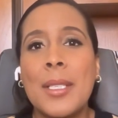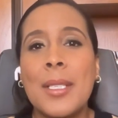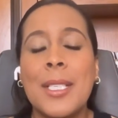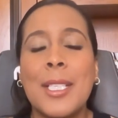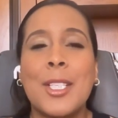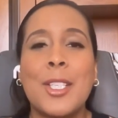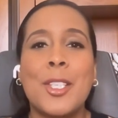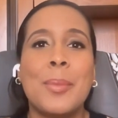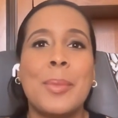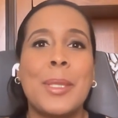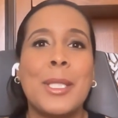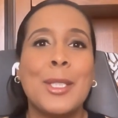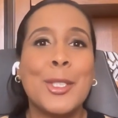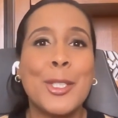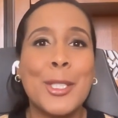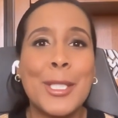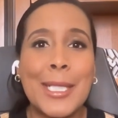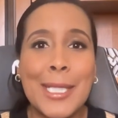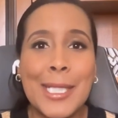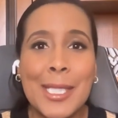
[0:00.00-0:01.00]
it could be
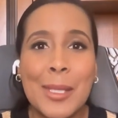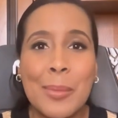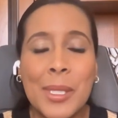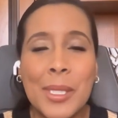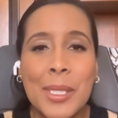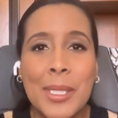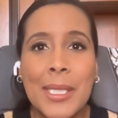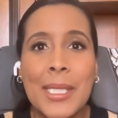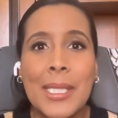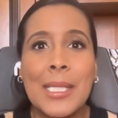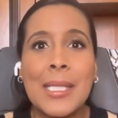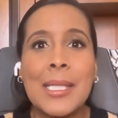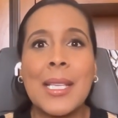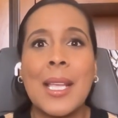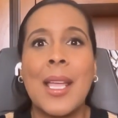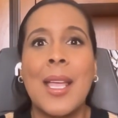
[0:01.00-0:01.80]
learning disabilities,